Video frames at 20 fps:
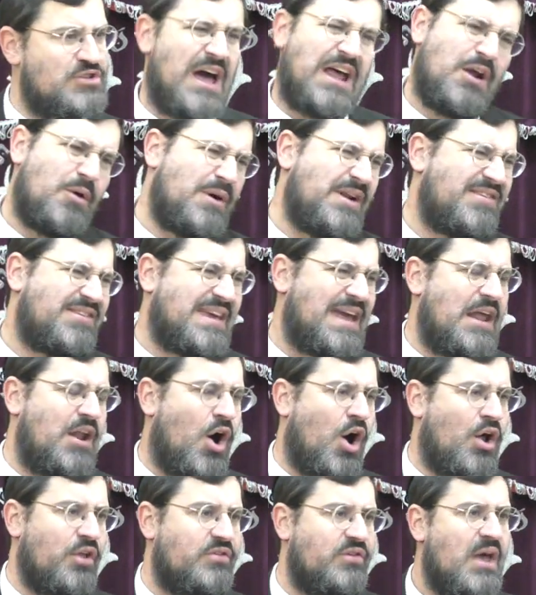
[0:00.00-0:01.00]
I don't want it to get
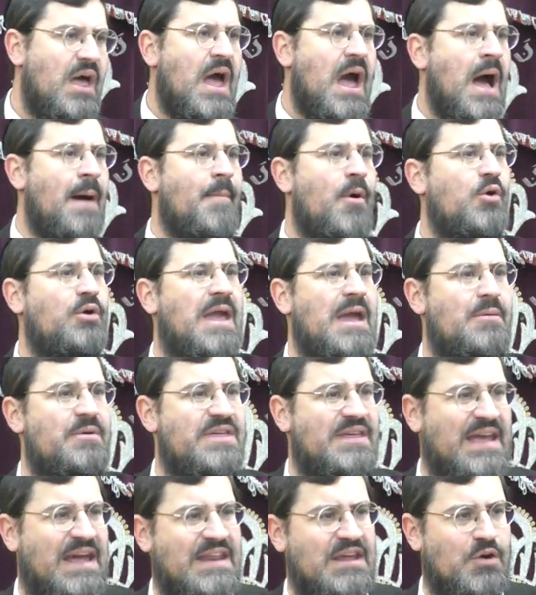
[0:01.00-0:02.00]
hot, I'm okay with
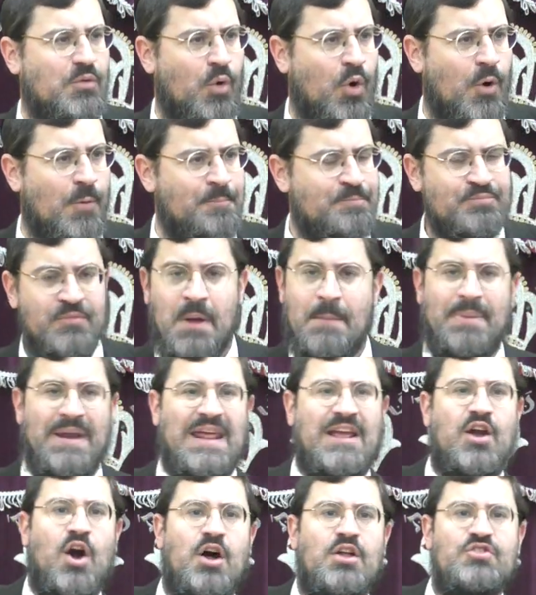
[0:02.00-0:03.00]
it getting warm, but
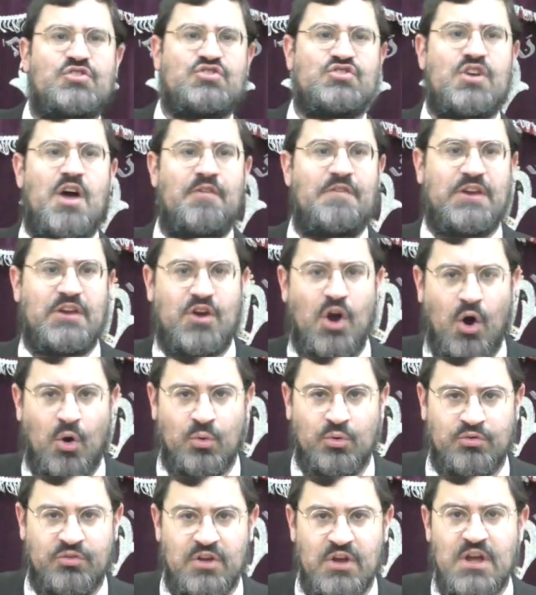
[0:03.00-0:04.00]
I can't serve it
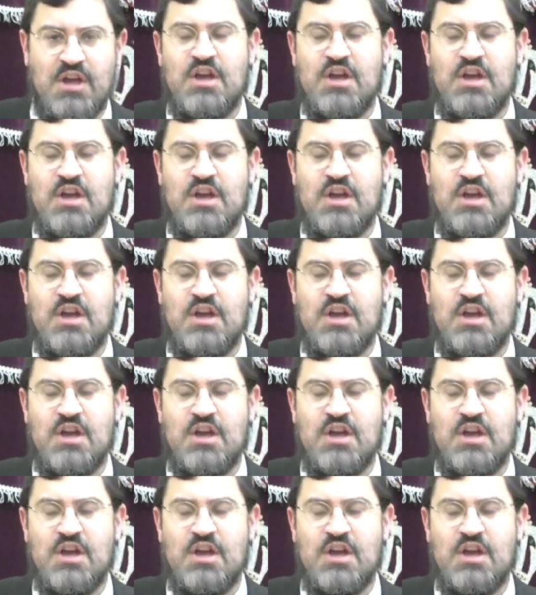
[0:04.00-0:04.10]
cold.